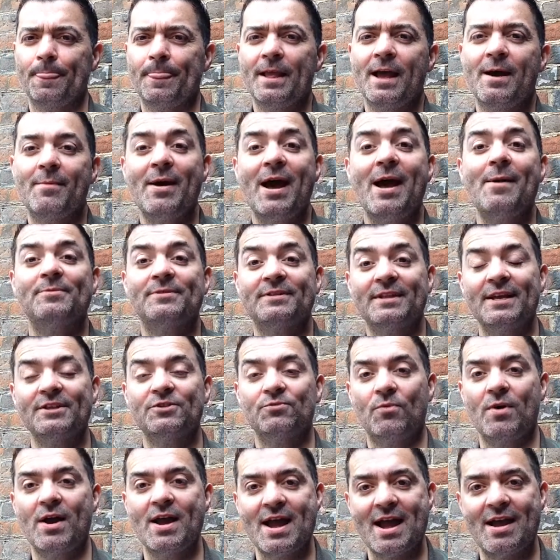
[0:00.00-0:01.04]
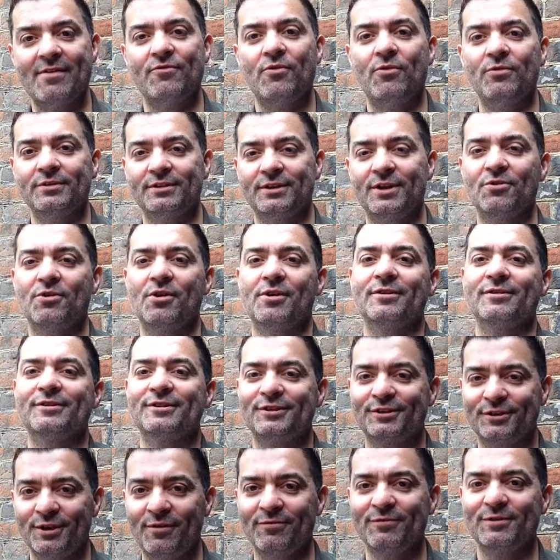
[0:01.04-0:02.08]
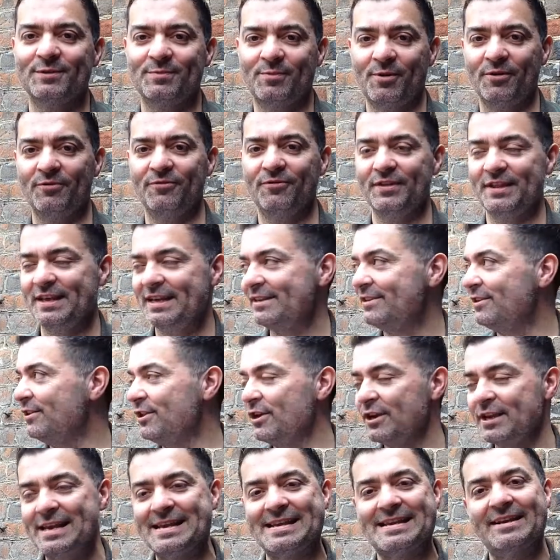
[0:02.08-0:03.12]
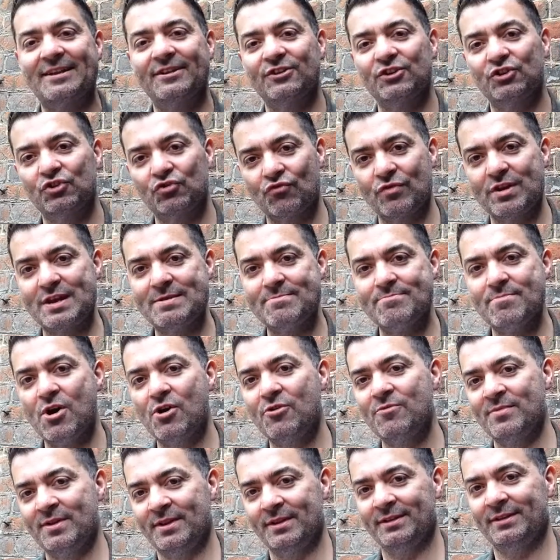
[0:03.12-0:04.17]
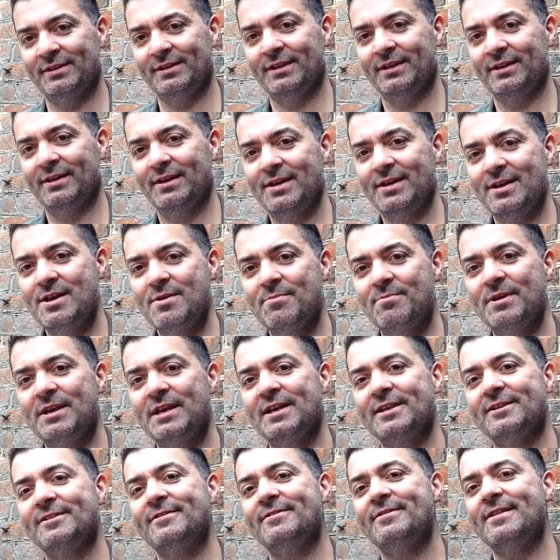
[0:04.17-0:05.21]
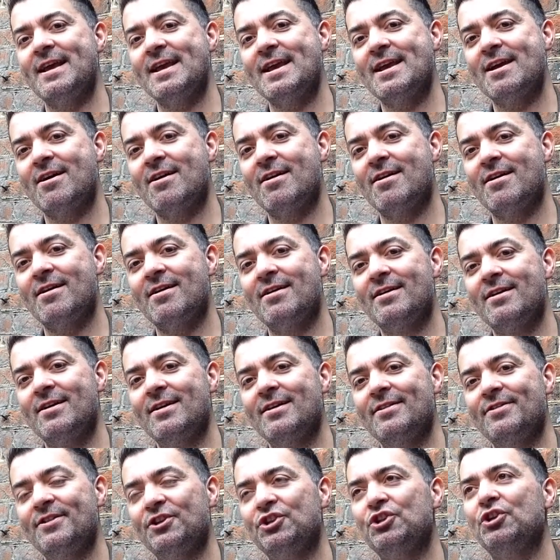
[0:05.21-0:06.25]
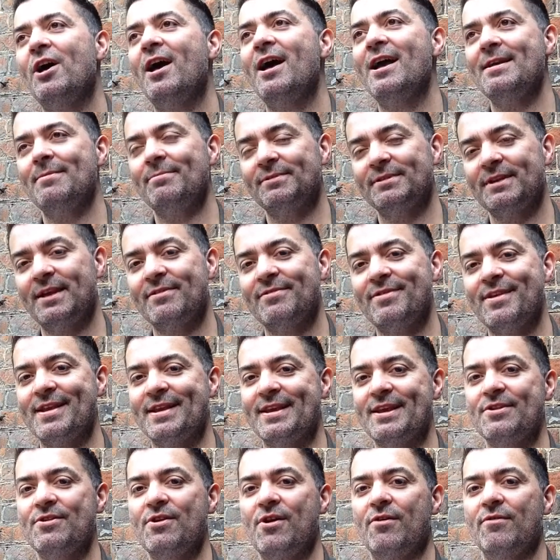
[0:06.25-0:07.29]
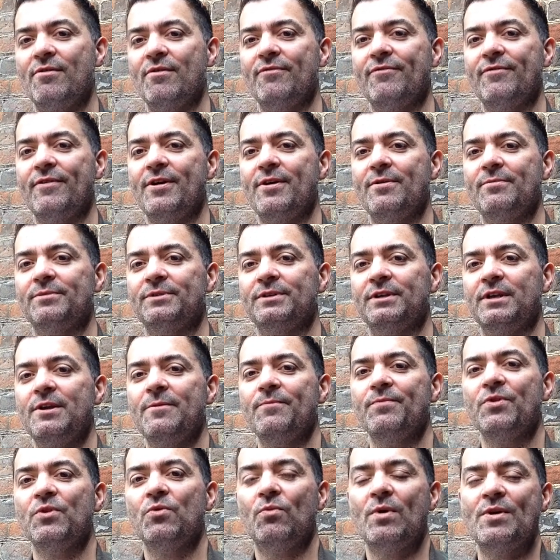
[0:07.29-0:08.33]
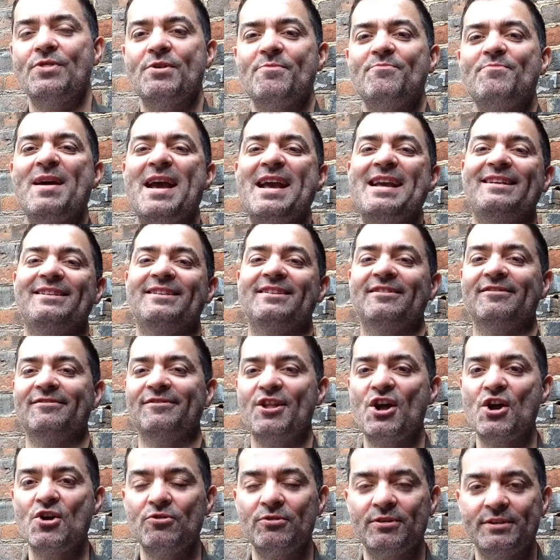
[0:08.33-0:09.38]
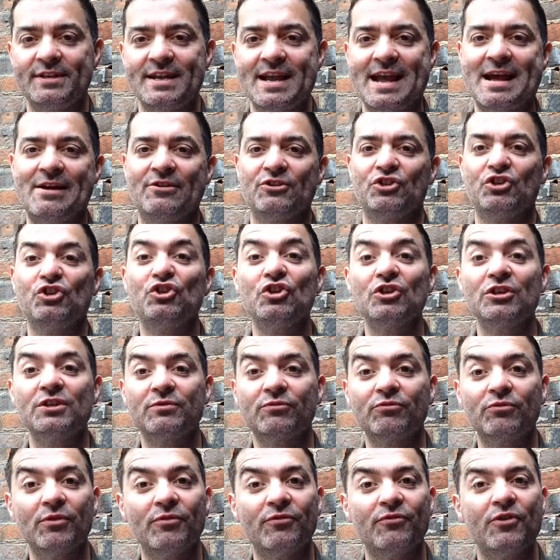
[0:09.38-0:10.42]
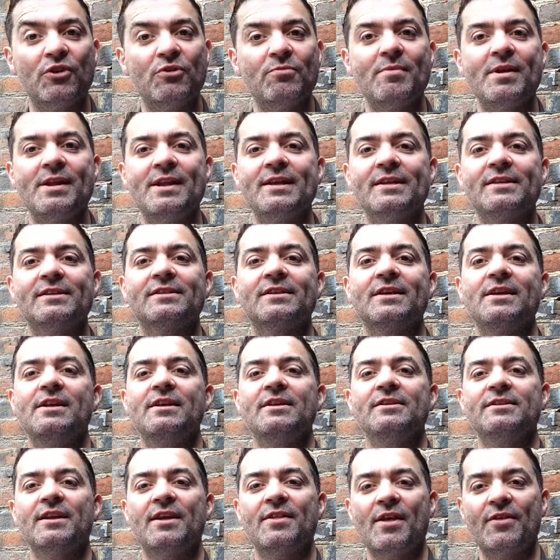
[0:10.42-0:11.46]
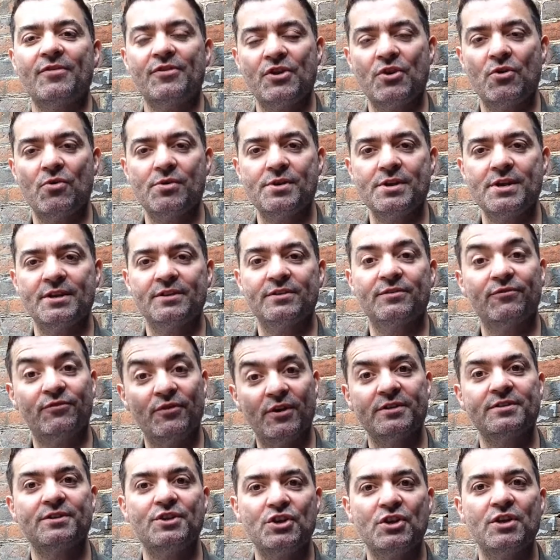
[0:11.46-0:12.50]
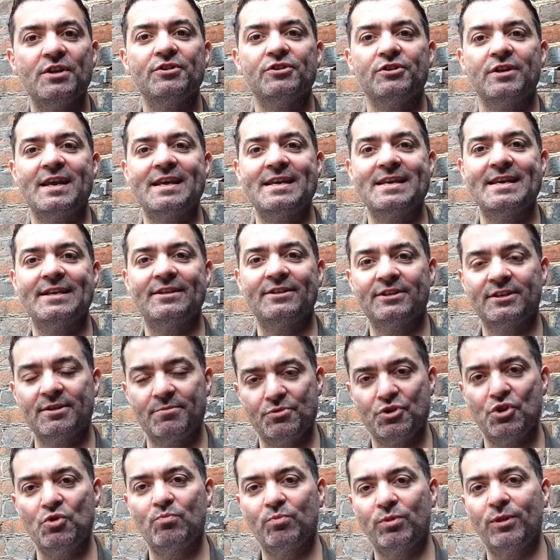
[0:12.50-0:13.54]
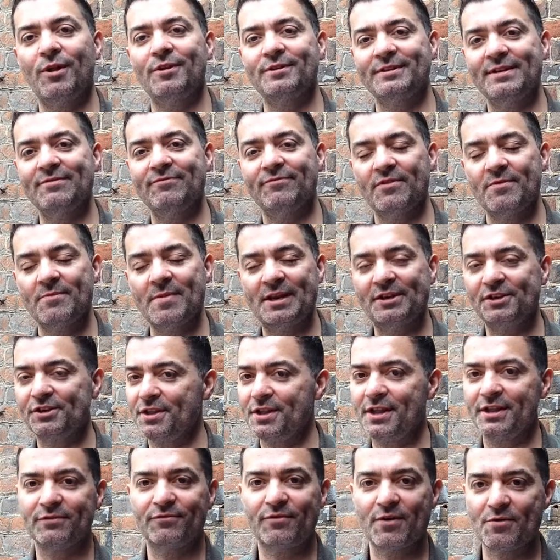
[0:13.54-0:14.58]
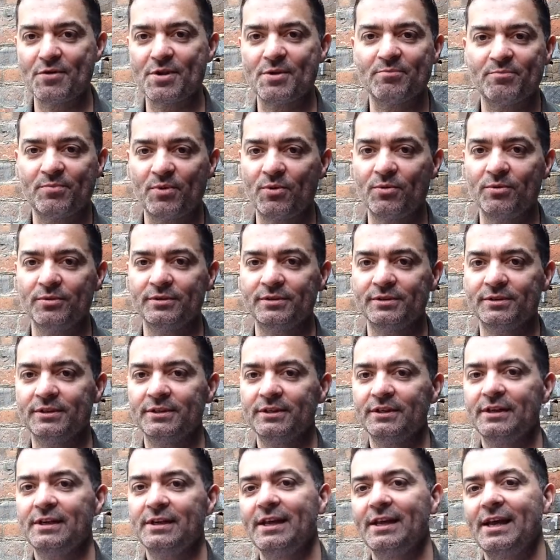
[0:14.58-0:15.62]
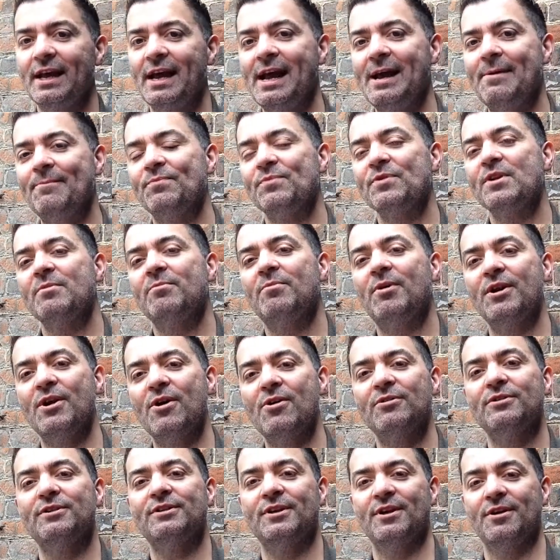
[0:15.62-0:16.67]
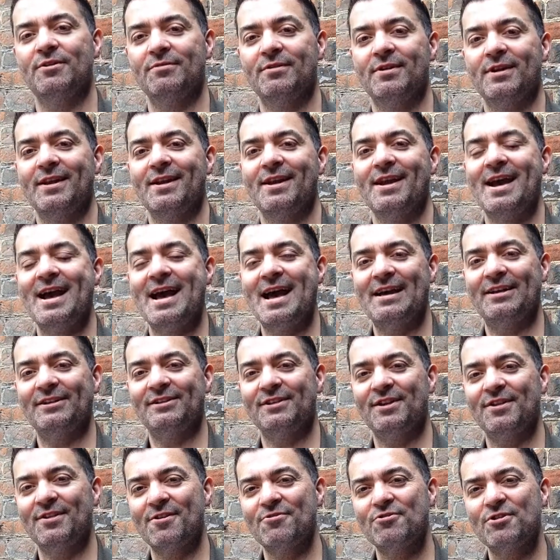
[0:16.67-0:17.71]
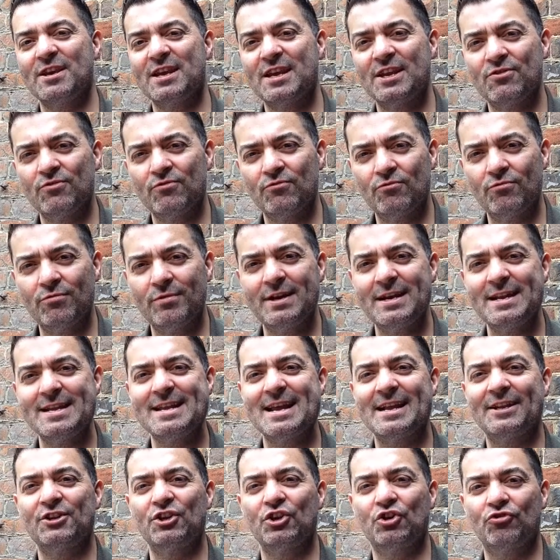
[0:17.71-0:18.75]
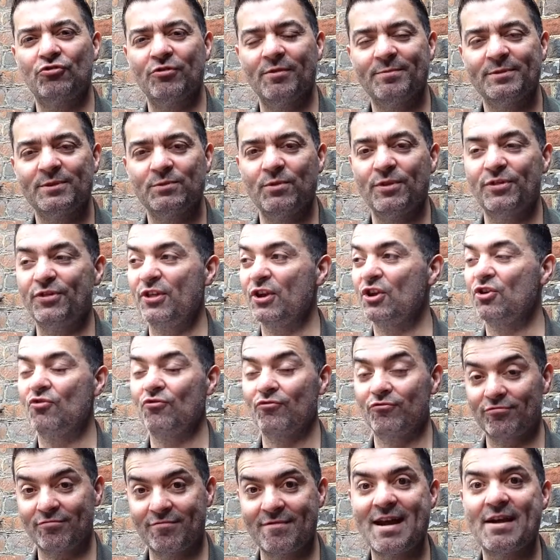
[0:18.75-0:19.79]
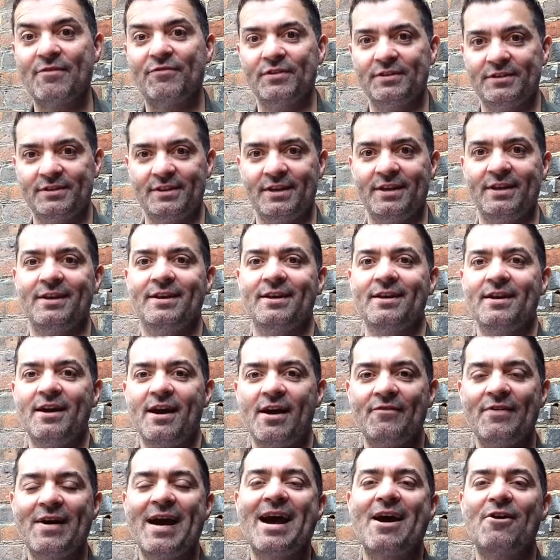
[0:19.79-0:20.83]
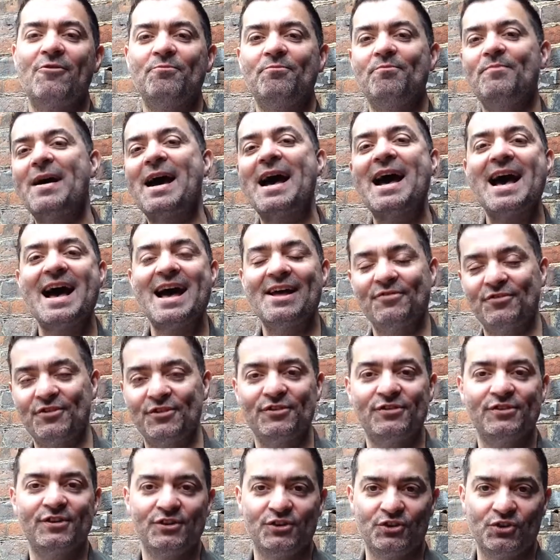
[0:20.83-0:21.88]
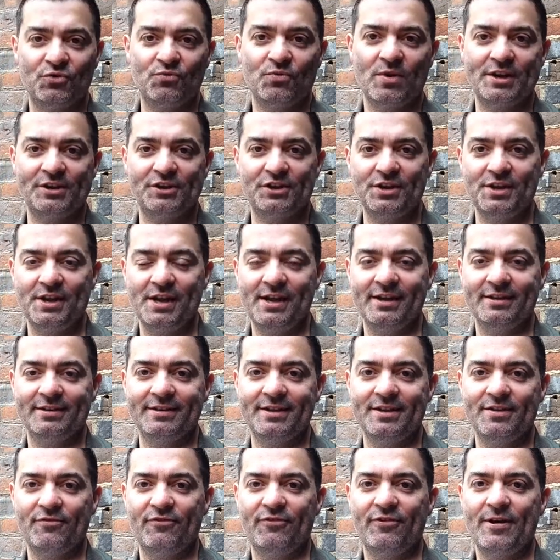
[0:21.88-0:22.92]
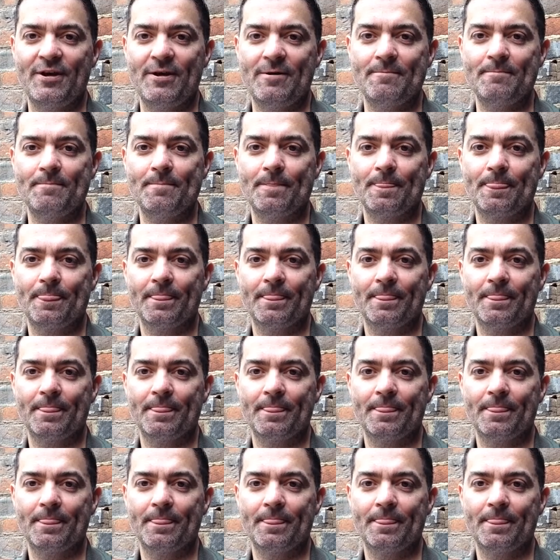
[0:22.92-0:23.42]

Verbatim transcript: And perhaps that's why I've also got a soft spot for these looking at a screen moments. Because they are the times, I think, in horror films when the pace slows down just for a few minutes so that the audience, firstly, can take in some new plot information, that's very important, um, but also uh, so that they can really get to grips with the gravity of how bad the situation is in the film.